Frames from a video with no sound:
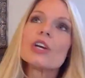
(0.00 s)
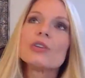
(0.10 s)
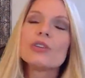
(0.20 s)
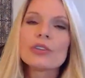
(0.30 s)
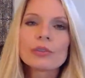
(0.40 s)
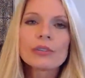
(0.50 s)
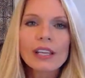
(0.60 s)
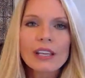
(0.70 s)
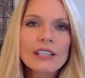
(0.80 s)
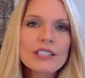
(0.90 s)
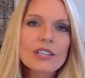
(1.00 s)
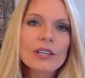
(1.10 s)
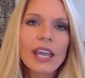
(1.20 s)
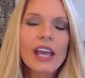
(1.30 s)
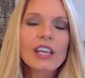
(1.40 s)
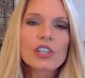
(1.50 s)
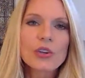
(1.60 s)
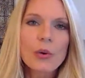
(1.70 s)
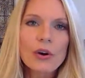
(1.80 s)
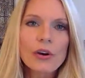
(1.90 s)
You need to get
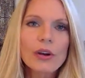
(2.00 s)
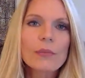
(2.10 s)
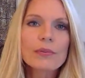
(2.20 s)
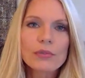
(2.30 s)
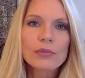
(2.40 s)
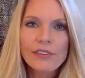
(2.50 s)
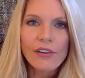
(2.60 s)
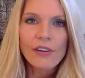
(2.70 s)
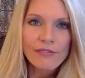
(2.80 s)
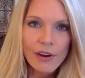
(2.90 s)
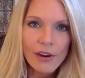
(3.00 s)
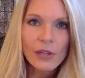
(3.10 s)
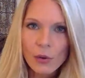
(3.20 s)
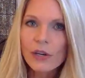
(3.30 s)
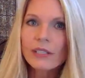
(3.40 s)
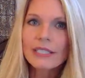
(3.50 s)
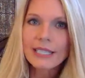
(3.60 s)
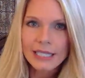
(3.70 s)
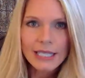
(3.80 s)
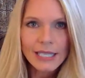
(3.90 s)
your approval from your
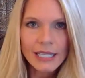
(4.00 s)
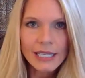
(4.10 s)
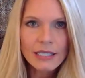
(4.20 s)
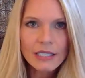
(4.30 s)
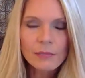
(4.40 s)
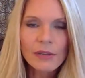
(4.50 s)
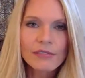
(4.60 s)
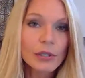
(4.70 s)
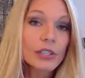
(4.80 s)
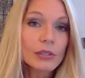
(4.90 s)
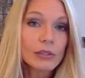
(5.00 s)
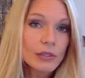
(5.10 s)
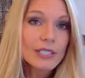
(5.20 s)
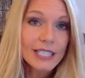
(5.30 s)
dentist before you use